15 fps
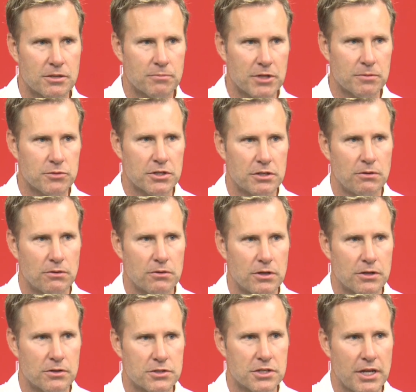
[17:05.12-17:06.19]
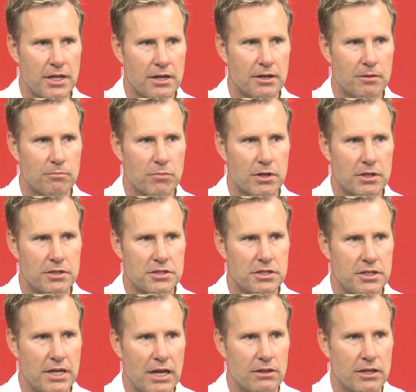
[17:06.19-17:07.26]
Sometimes you don't understand it, but he's
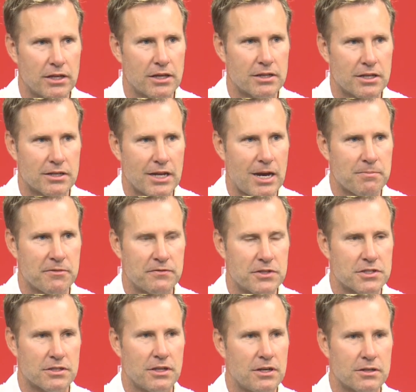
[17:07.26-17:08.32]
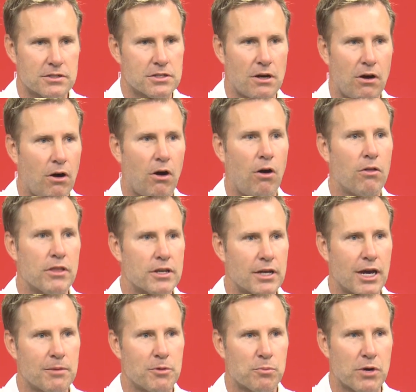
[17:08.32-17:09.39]
yelling at the top of his lungs all the
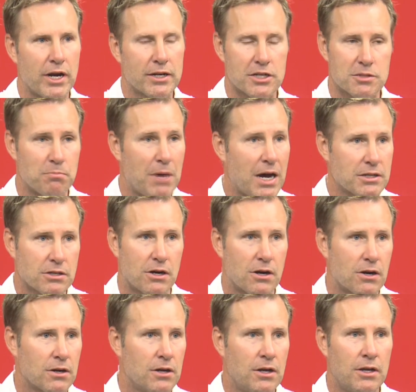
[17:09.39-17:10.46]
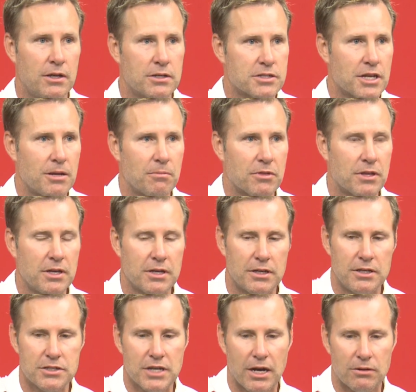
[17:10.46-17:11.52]
time in practice. Matar, same thing.
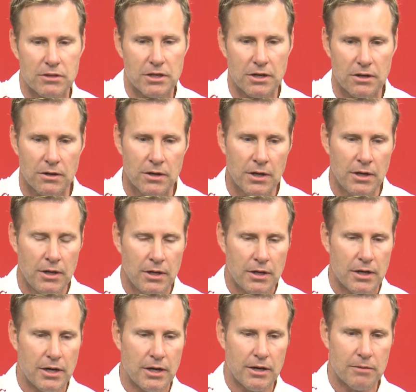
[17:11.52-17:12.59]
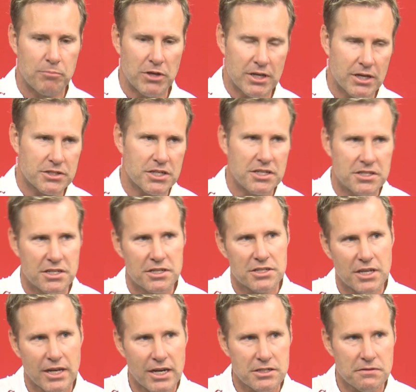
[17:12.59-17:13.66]
He's out there because he sees
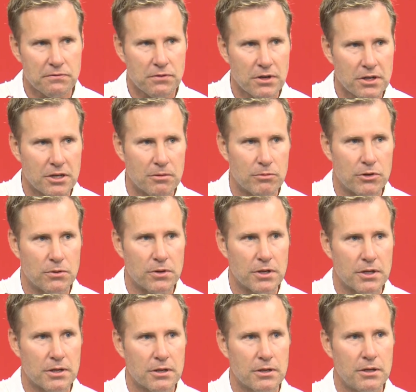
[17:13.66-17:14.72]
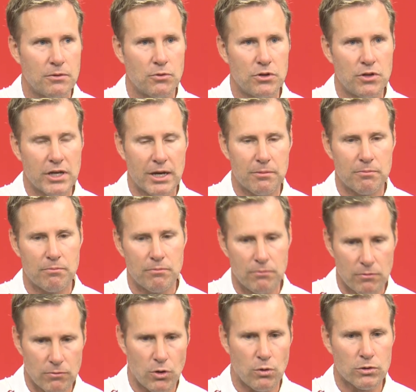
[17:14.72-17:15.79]
the guys in front of him doing it. And when you got
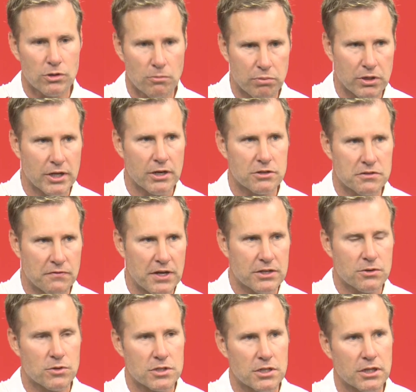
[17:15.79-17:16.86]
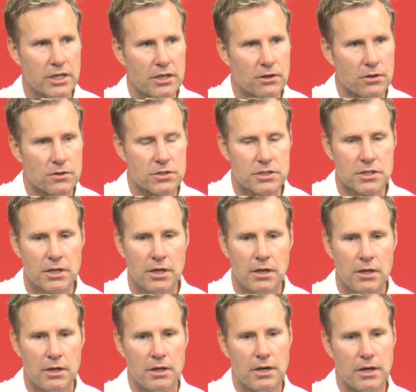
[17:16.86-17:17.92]
older players, veterans, leaders,
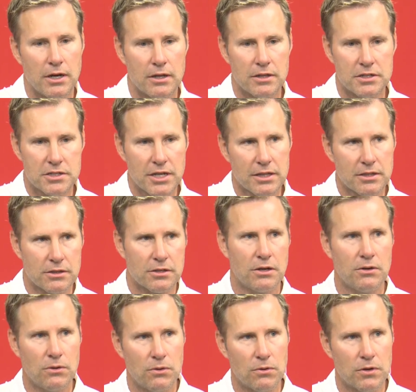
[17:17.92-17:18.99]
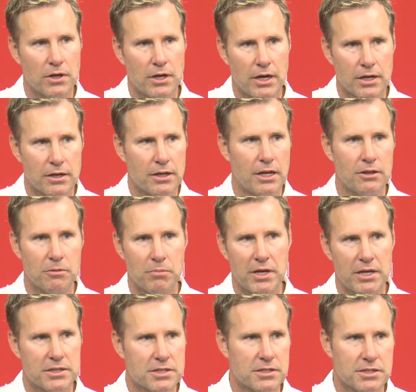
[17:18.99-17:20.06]
that set the tone on a daily
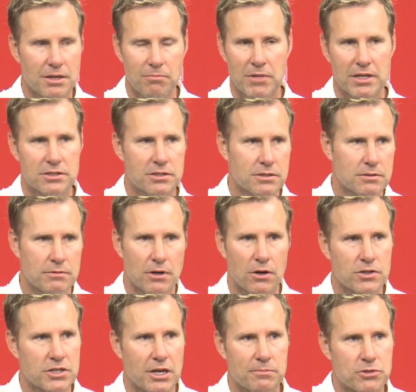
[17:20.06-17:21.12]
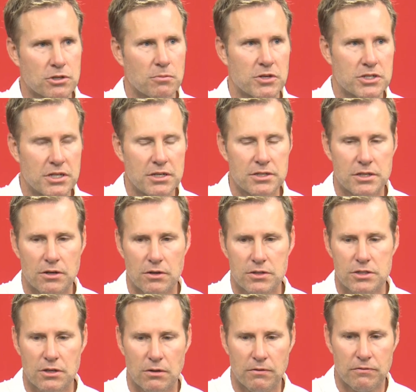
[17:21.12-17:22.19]
basis, that makes our job so much easier.
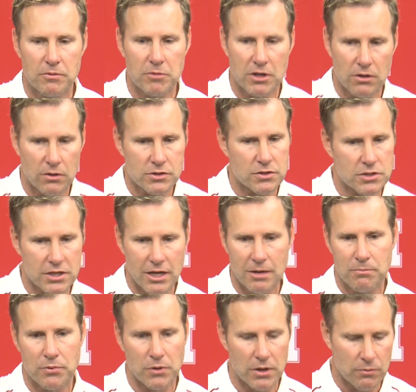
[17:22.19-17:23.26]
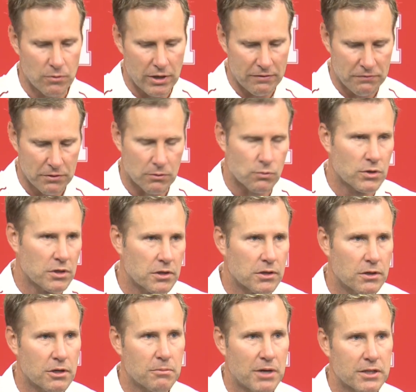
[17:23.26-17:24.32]
So from a culture standpoint, I feel really
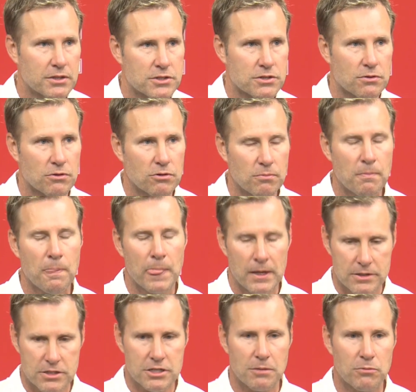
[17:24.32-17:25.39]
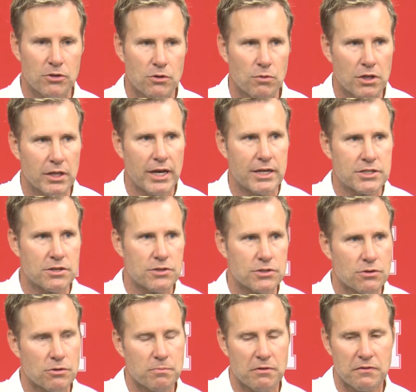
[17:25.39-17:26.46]
good about this group, similar to what last year's
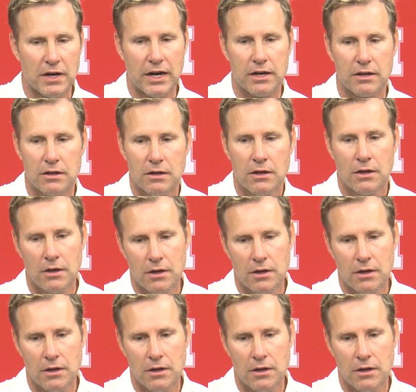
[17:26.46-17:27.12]
group provided